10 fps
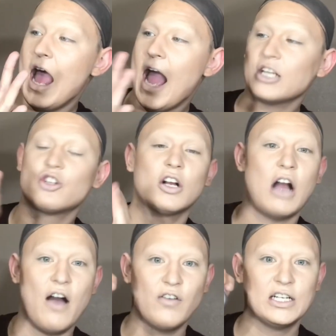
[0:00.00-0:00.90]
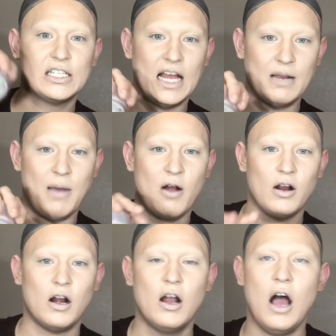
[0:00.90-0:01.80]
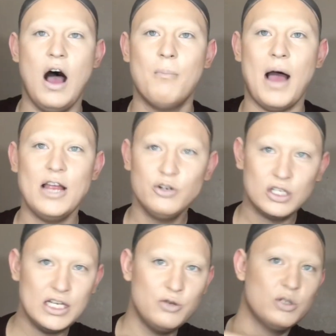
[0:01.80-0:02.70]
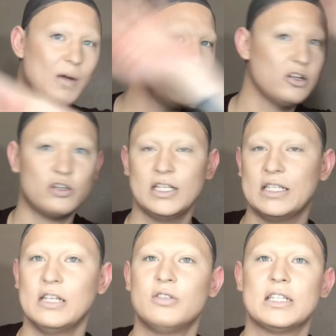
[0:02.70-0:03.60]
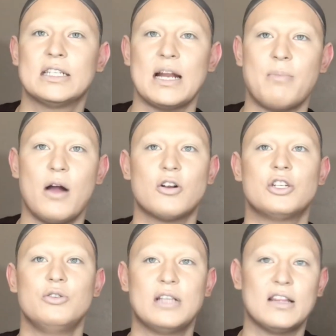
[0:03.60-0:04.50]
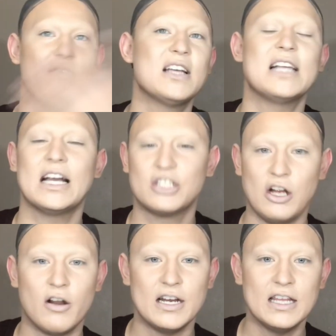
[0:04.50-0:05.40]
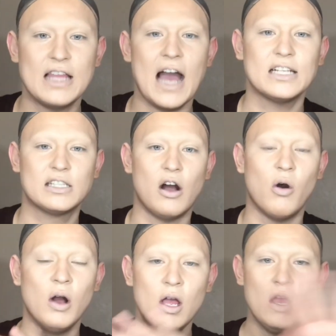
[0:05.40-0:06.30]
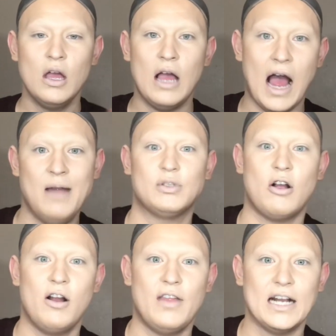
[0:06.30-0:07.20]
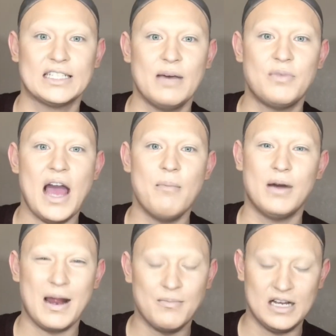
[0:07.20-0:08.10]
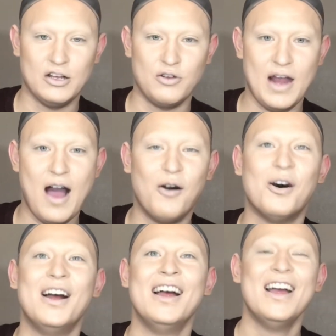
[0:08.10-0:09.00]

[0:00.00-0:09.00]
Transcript: Extra Coverage Setting Powder. I usually use regular translucent setting powder to set the face. I actually already did that, so I am sorry that I skipped that, but I'm telling you now.